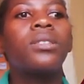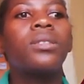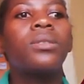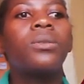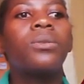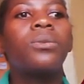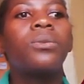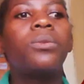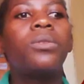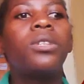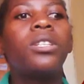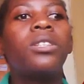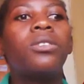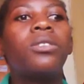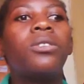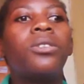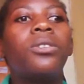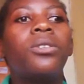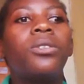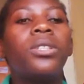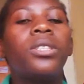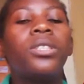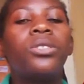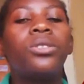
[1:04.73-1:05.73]
We
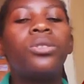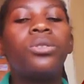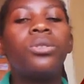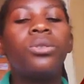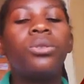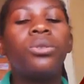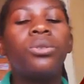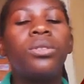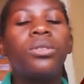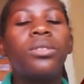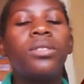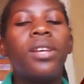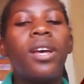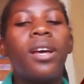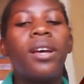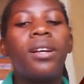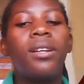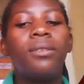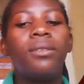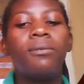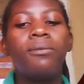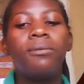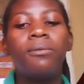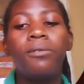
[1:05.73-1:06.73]
always use
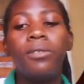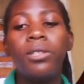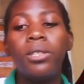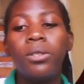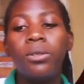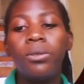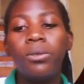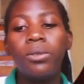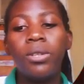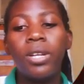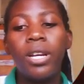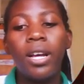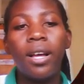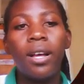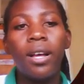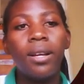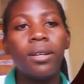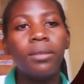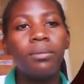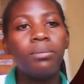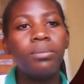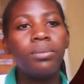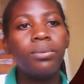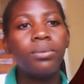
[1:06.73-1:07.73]
a
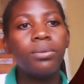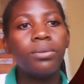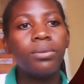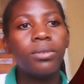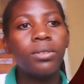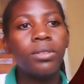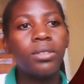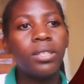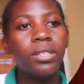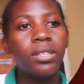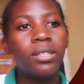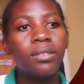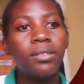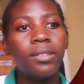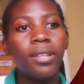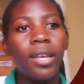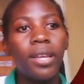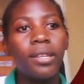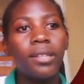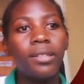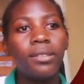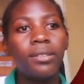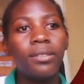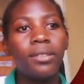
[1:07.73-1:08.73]
VLOOKUP, it is
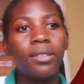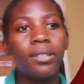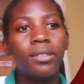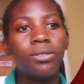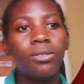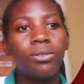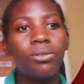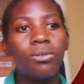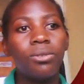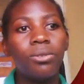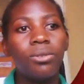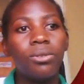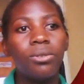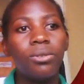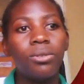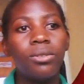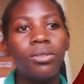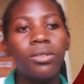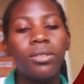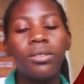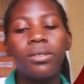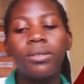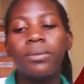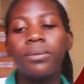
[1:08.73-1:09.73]
the easiest to
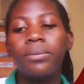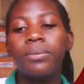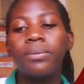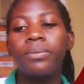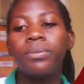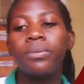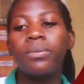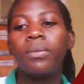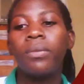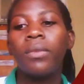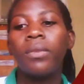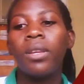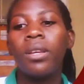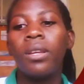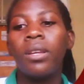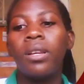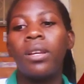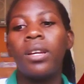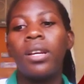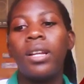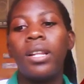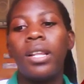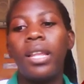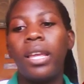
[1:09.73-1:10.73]
use.
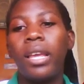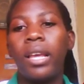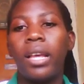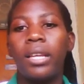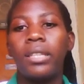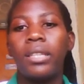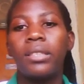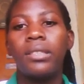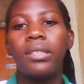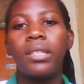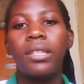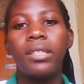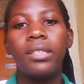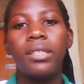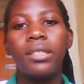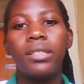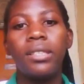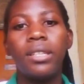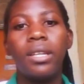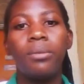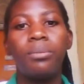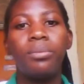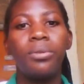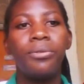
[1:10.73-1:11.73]
Like I said in
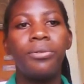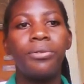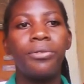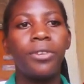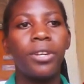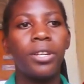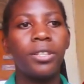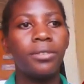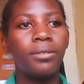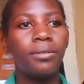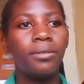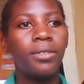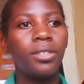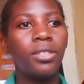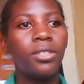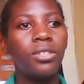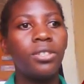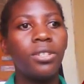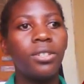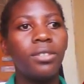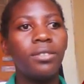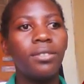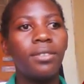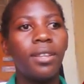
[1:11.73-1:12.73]
the previous
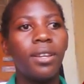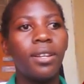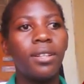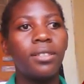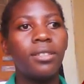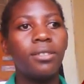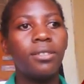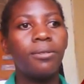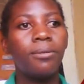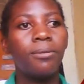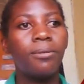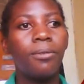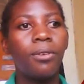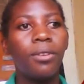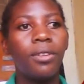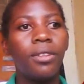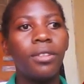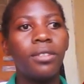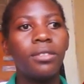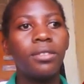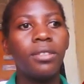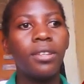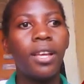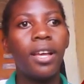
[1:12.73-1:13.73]
videos, that for
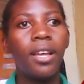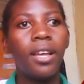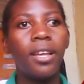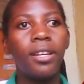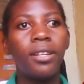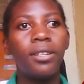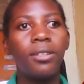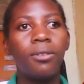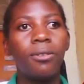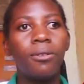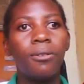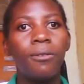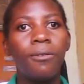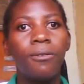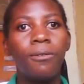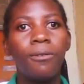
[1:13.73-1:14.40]
this kind of